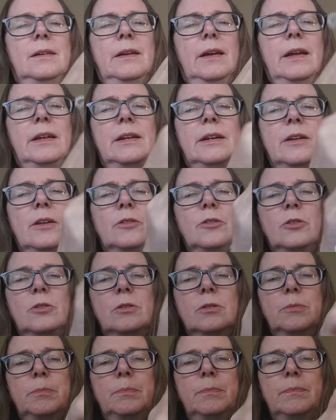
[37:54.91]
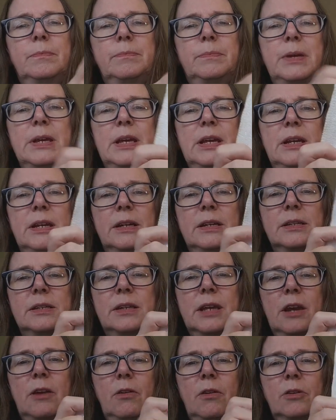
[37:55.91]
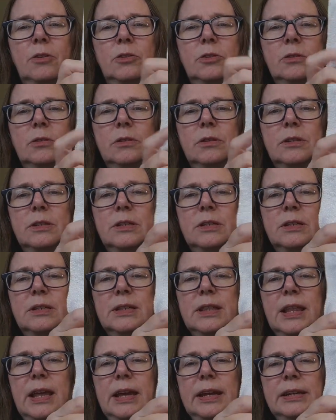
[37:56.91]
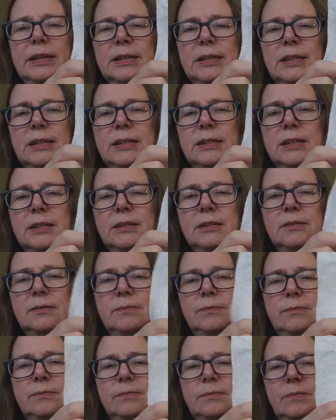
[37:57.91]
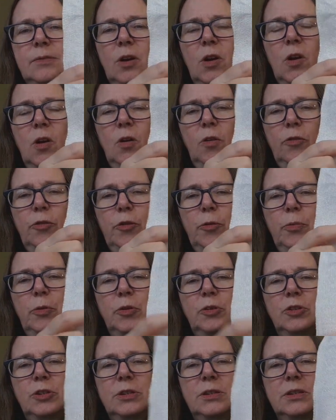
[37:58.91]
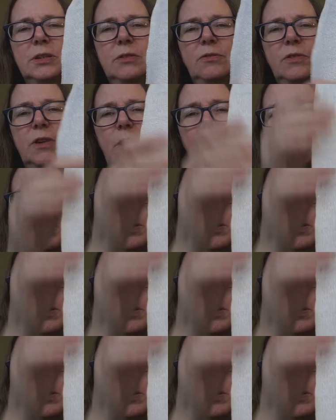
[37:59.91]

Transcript: And another Peanuts character. This is Linus, also purchased at Fire